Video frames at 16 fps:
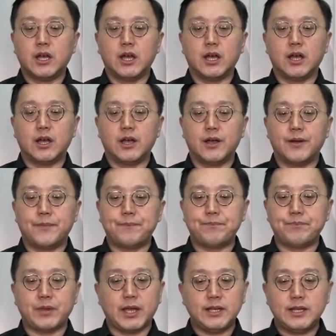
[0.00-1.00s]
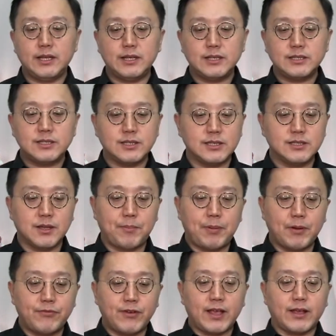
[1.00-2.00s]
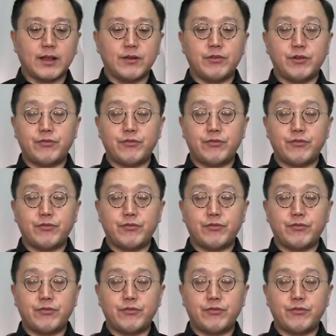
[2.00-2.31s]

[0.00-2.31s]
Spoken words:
I think this is a perfect and